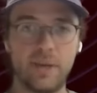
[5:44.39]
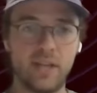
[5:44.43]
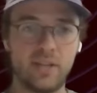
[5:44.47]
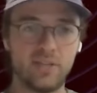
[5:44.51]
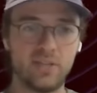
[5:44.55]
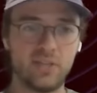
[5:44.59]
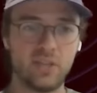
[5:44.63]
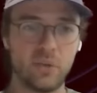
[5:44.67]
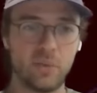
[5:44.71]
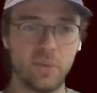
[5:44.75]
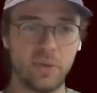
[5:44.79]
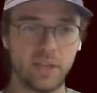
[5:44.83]
I
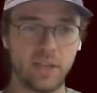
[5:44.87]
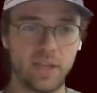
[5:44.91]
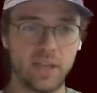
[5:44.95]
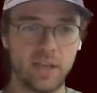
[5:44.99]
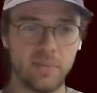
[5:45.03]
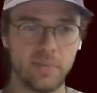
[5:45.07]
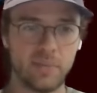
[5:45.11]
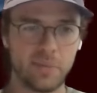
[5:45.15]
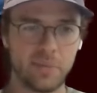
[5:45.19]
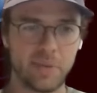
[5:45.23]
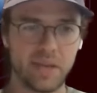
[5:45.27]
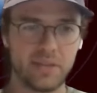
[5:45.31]
just don't want a
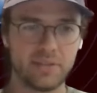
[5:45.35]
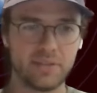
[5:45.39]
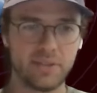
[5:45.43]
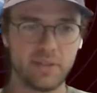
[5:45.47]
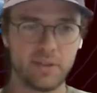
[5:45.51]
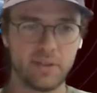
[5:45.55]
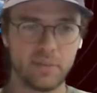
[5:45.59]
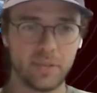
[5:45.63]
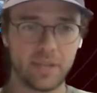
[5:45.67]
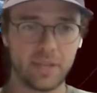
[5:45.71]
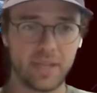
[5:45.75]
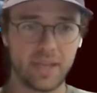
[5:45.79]
camera mounted
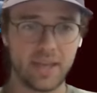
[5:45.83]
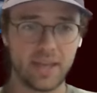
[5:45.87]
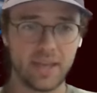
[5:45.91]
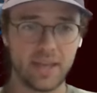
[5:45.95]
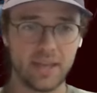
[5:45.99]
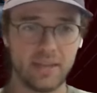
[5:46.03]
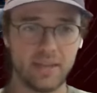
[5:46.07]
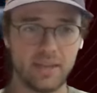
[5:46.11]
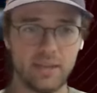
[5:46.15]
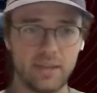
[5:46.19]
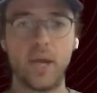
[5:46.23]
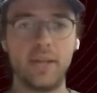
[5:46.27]
on my
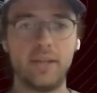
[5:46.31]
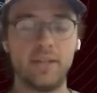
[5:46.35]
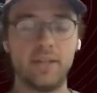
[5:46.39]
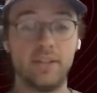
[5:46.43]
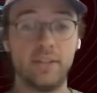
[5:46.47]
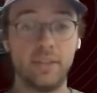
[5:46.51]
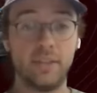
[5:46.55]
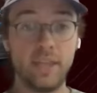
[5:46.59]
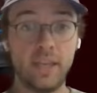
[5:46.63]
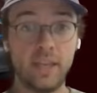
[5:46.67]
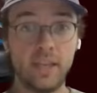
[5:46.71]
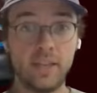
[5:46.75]
head. But
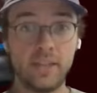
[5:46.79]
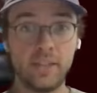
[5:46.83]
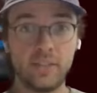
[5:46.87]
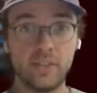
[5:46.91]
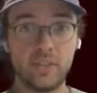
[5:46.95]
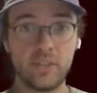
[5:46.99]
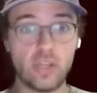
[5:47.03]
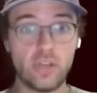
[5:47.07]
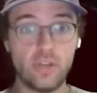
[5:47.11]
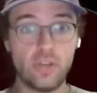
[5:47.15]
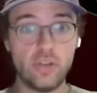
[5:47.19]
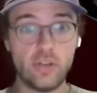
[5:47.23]

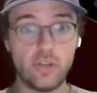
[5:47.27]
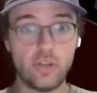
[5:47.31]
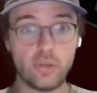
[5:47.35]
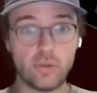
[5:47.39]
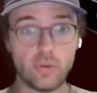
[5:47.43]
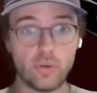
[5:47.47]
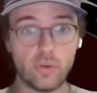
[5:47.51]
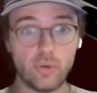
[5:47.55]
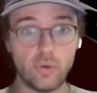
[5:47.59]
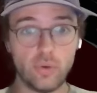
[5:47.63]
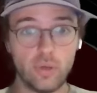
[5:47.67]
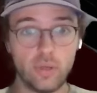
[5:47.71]
these
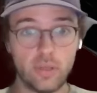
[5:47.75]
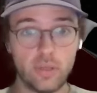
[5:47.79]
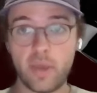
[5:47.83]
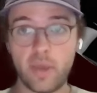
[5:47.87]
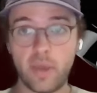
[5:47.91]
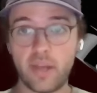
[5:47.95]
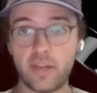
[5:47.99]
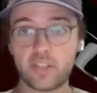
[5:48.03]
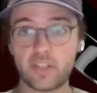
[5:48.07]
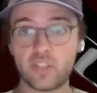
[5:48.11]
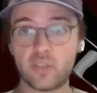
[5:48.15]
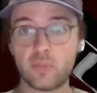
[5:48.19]
new
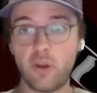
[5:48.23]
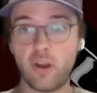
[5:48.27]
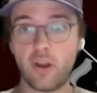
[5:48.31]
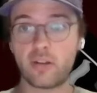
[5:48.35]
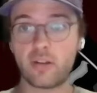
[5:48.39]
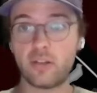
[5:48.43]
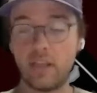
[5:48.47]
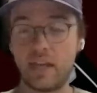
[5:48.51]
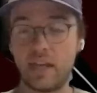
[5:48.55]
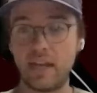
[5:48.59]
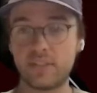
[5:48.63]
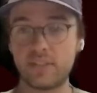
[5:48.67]
Meta
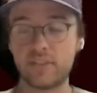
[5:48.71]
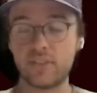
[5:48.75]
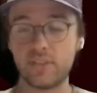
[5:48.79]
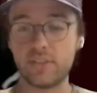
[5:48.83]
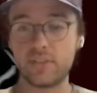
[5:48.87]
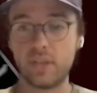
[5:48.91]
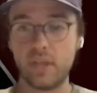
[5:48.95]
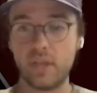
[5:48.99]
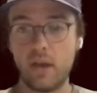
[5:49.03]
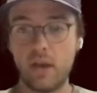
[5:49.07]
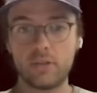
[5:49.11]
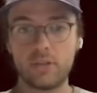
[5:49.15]
smart
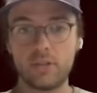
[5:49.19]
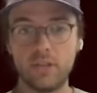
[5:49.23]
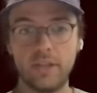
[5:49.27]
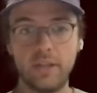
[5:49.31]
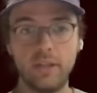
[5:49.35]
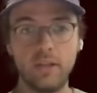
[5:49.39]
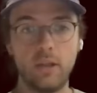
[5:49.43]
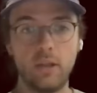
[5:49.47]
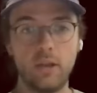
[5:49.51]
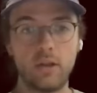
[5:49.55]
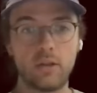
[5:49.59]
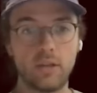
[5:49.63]
glasses
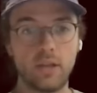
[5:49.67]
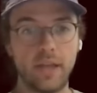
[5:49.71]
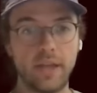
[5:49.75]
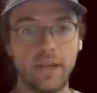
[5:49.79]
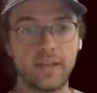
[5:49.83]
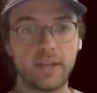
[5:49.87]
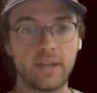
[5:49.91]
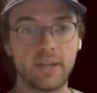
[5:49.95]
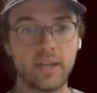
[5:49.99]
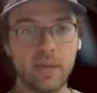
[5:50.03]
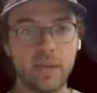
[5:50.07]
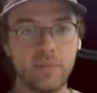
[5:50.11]
hardly look
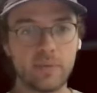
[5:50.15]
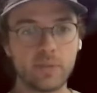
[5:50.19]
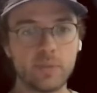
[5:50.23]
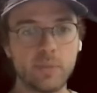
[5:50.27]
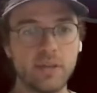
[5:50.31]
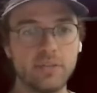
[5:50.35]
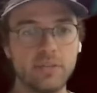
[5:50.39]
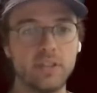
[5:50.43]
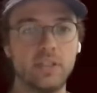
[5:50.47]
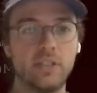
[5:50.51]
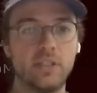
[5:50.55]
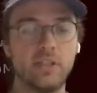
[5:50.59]
like a camera's
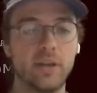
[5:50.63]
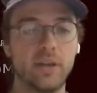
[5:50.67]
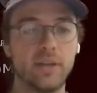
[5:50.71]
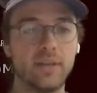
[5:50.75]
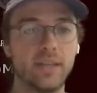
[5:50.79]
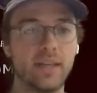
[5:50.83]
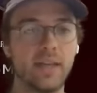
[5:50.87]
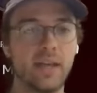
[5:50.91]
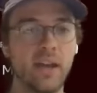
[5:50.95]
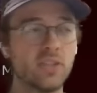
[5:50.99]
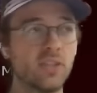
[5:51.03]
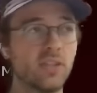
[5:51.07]
mounted on your
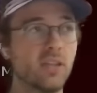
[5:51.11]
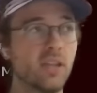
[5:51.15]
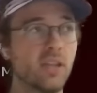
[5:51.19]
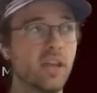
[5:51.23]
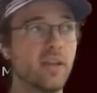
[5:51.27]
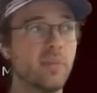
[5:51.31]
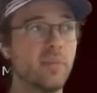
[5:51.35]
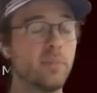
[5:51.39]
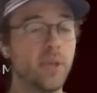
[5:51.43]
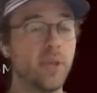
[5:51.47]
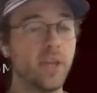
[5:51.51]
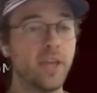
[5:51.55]
head. They just look
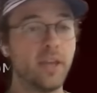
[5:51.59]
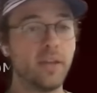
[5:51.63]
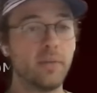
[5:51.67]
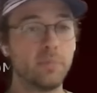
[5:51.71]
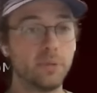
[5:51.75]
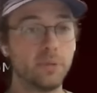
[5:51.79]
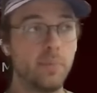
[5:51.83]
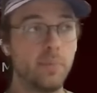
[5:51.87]
like big,